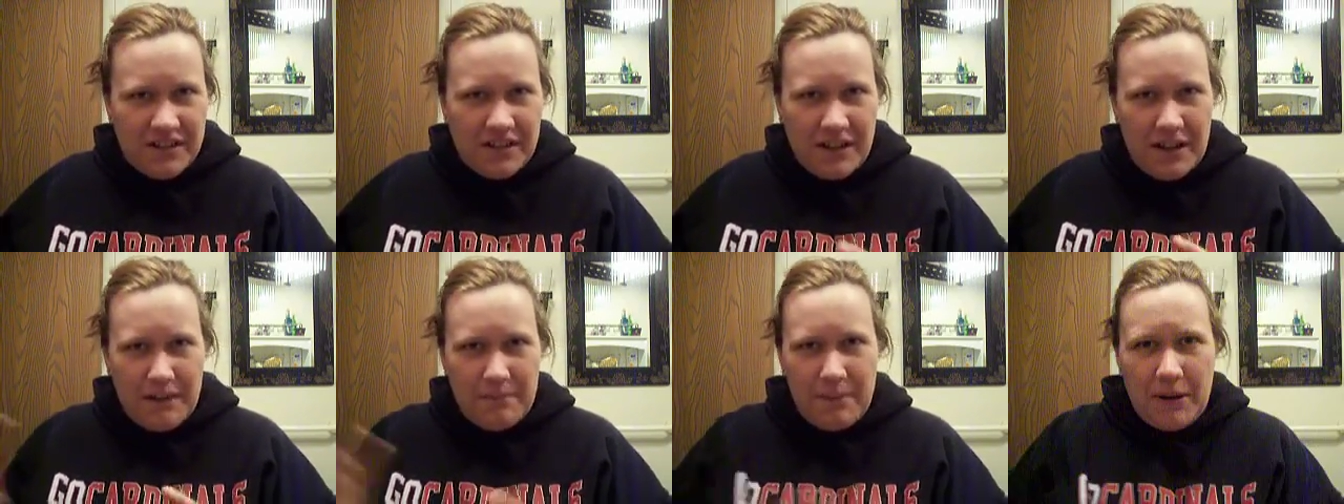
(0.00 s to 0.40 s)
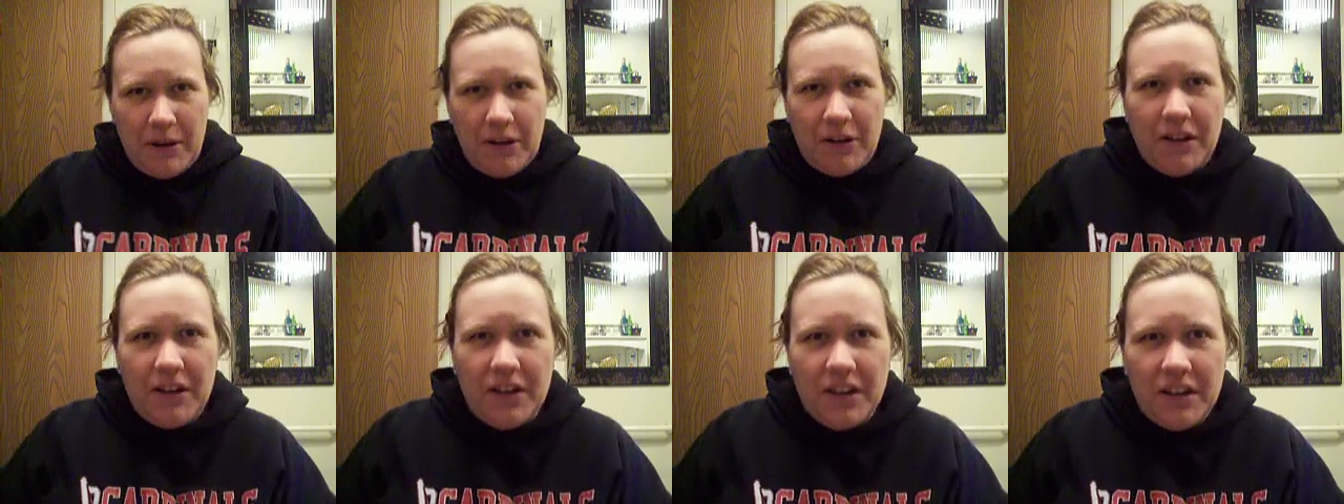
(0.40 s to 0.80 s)
type
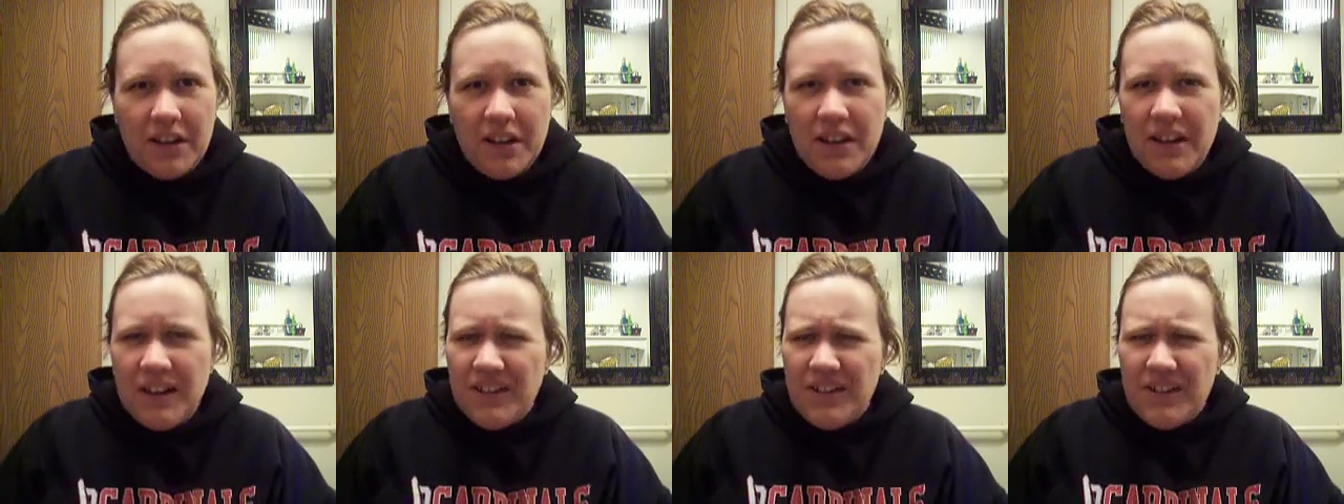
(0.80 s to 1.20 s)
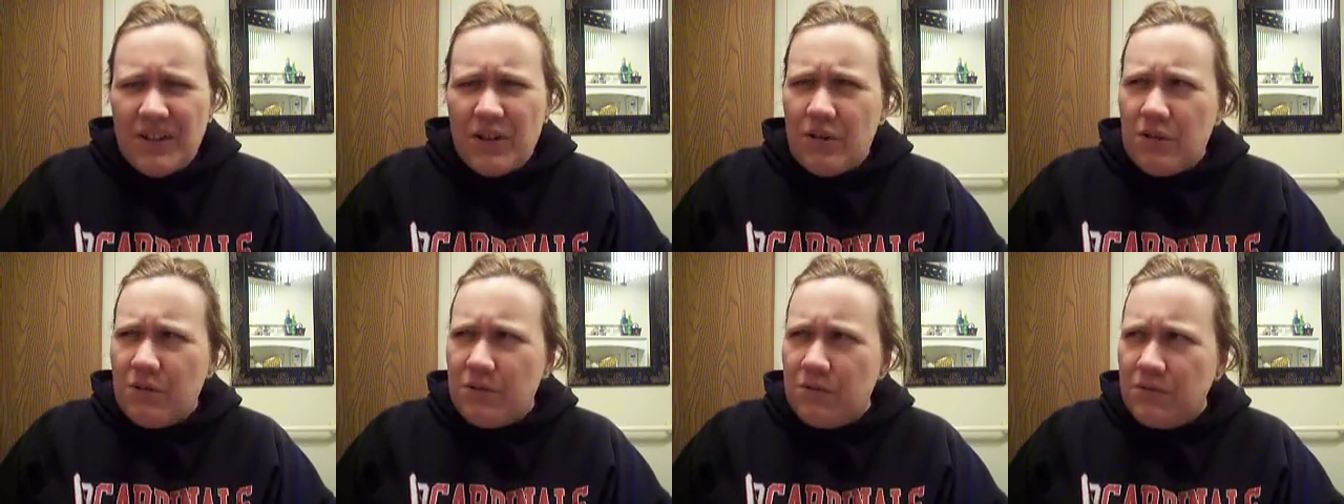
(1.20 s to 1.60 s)
era.
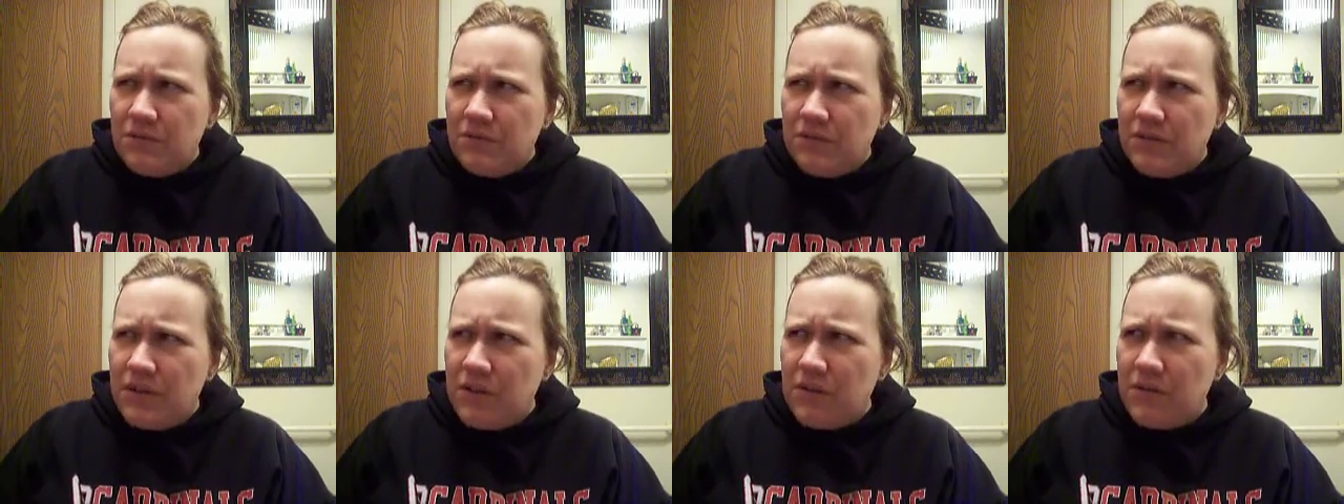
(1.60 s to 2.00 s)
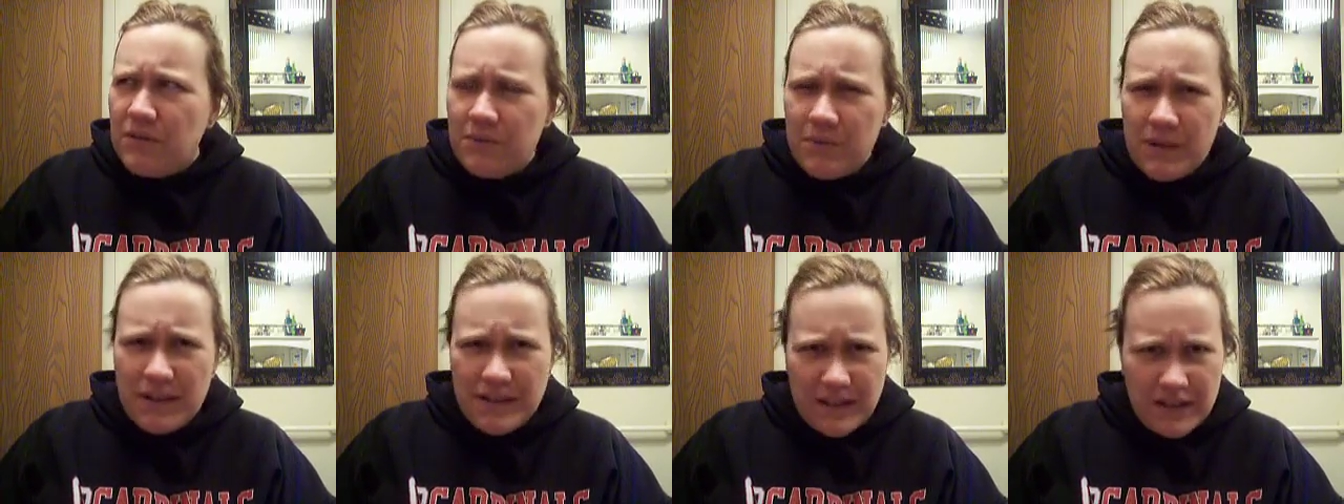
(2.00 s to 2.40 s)
No,
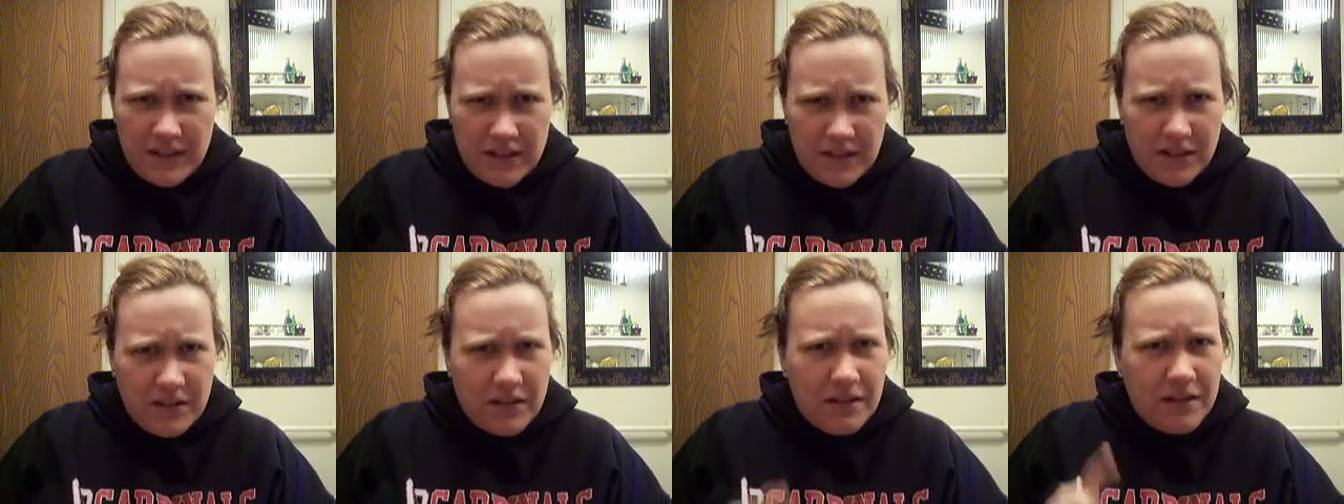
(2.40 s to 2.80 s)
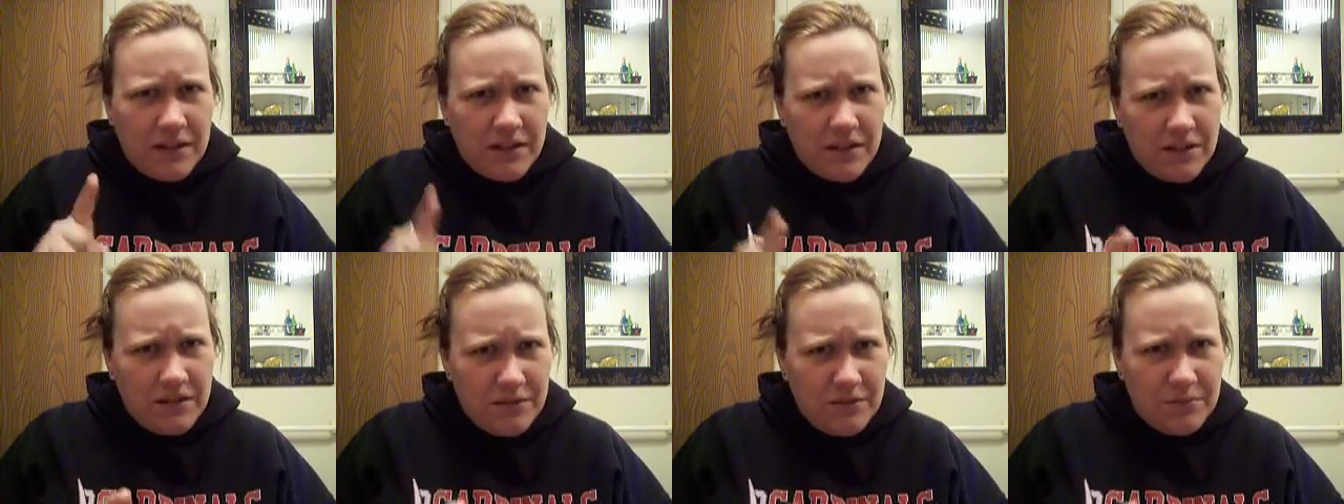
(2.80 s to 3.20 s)
it wasn't.
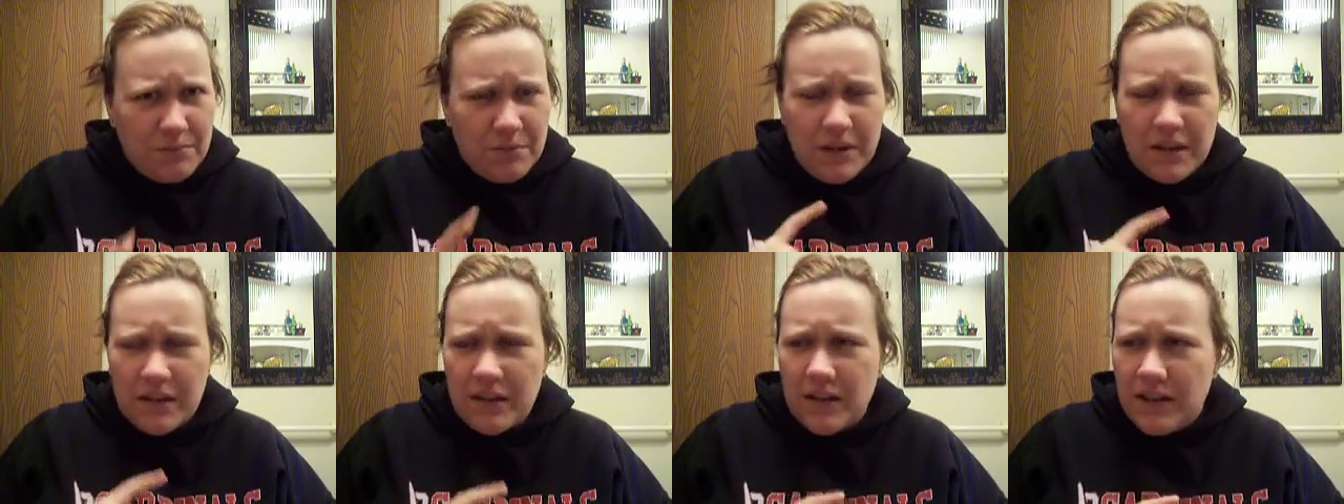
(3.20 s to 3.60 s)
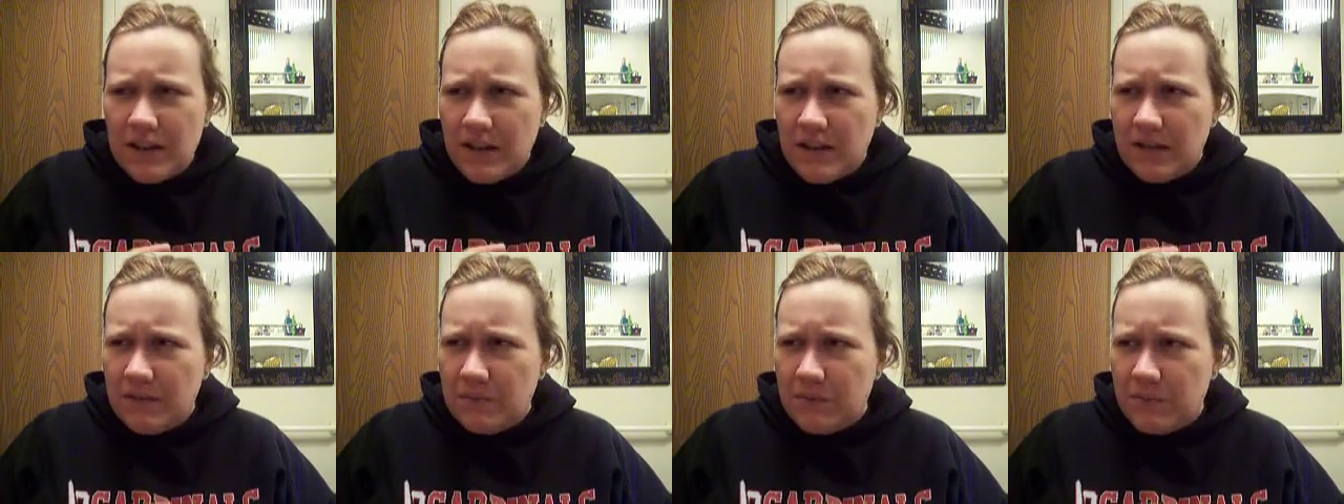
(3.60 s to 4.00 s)
Excuse me.
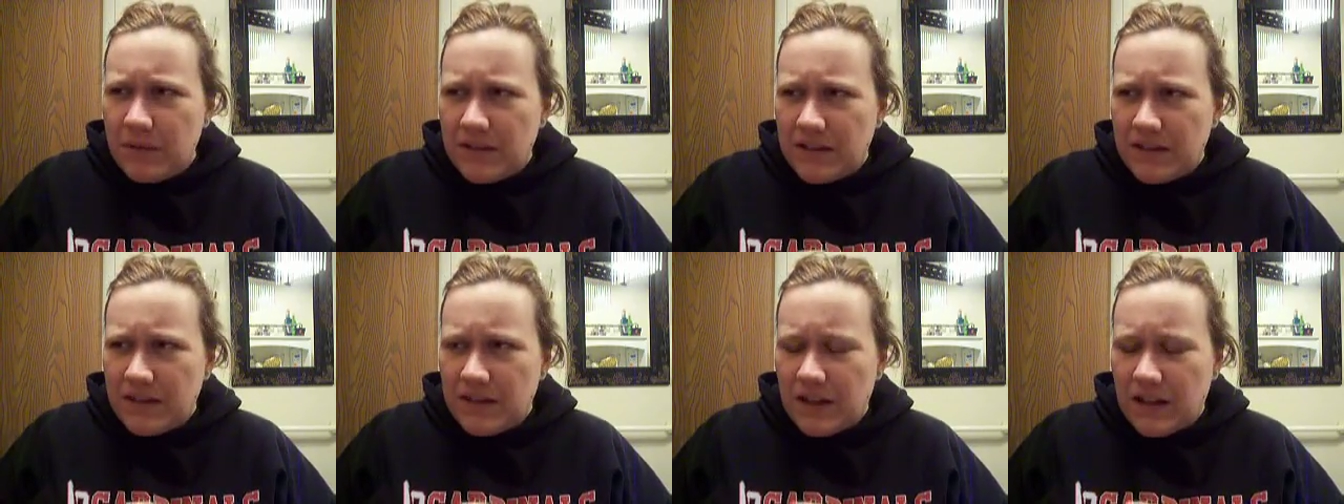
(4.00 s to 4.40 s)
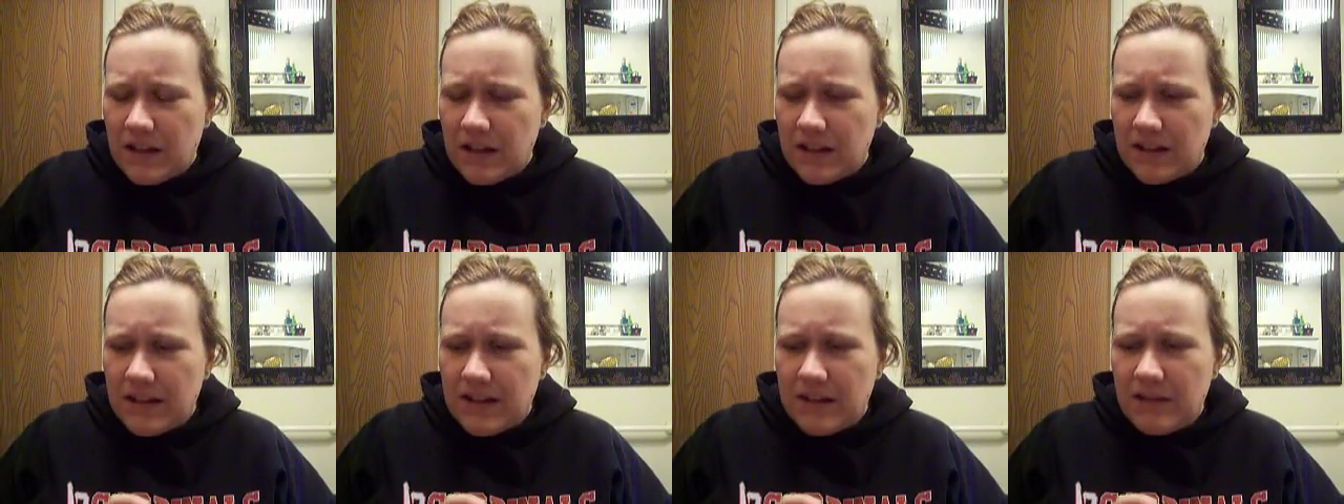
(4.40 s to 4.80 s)
It was
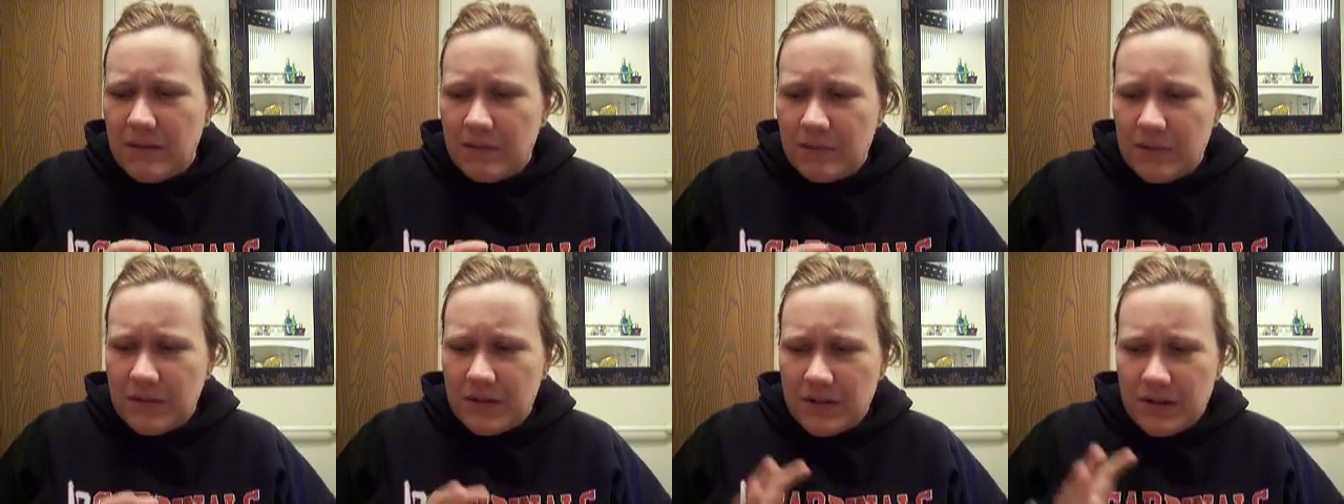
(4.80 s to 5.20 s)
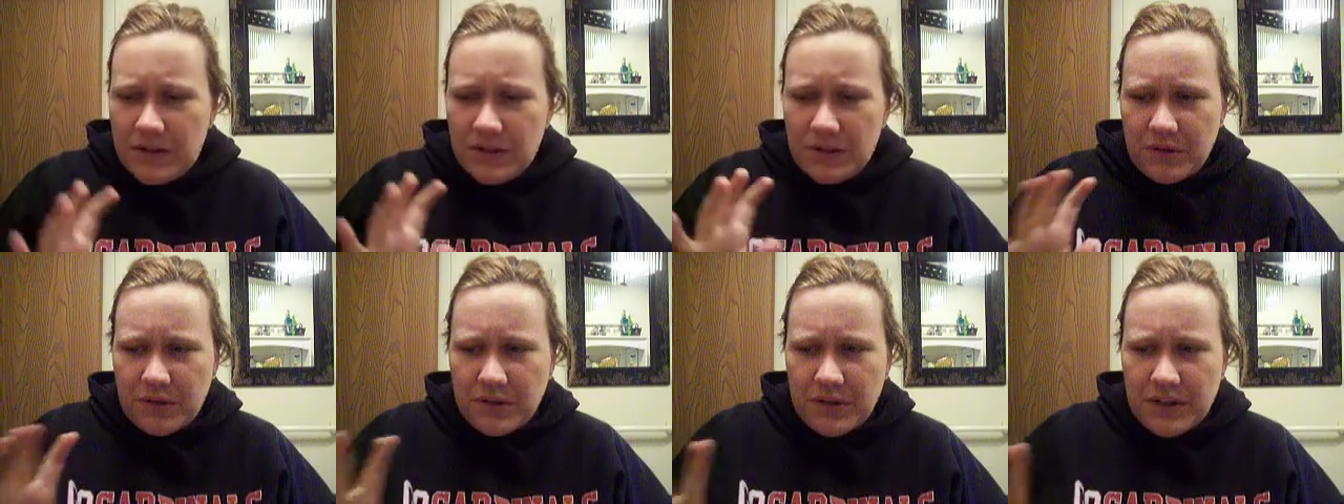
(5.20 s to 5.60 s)
not. It was
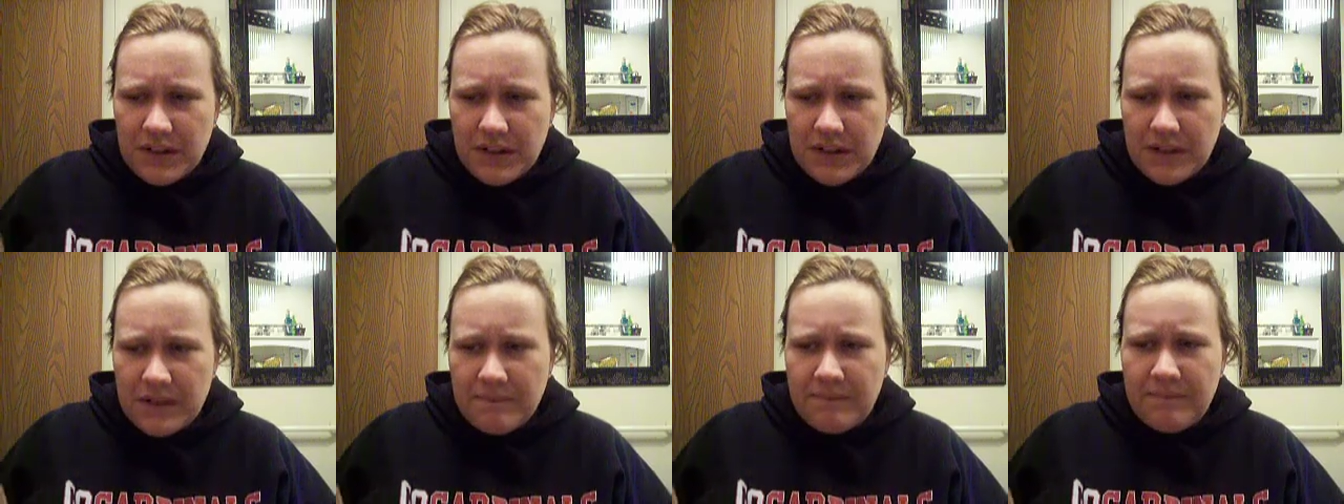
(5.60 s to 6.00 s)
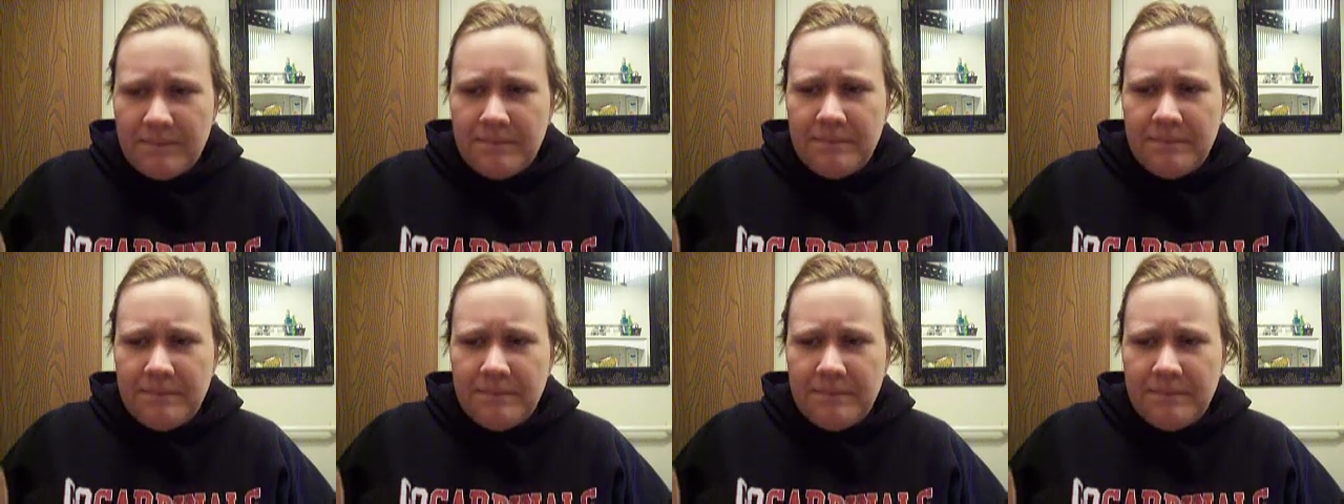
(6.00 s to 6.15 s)
during